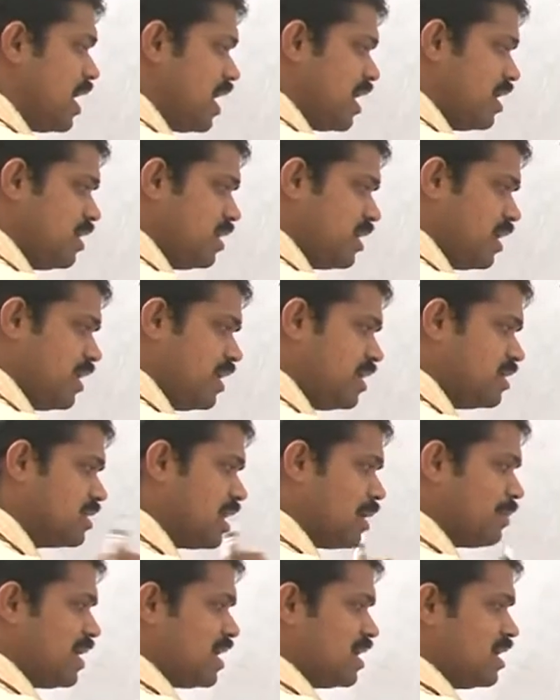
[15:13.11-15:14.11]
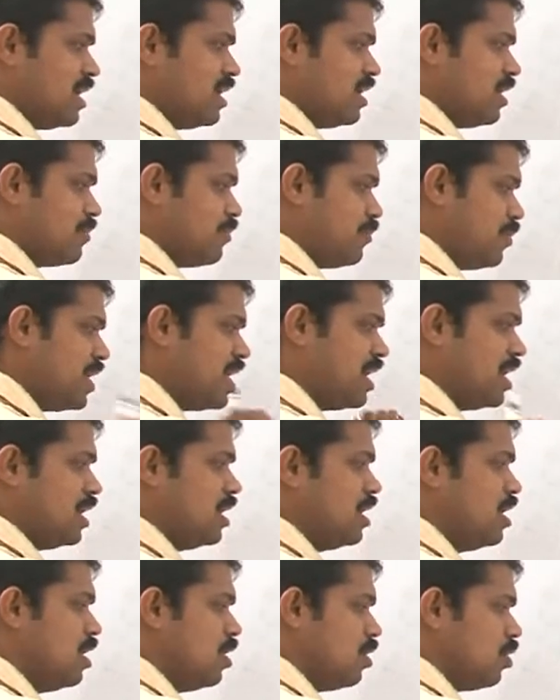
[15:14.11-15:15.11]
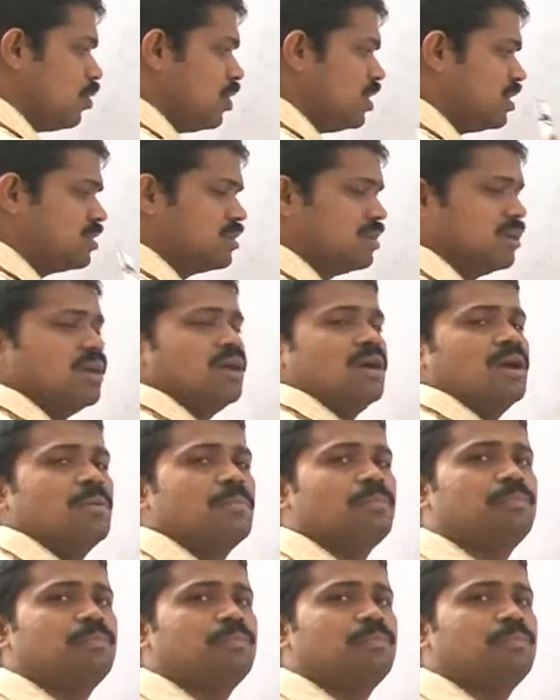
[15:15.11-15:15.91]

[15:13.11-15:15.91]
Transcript: entering the magnetic field with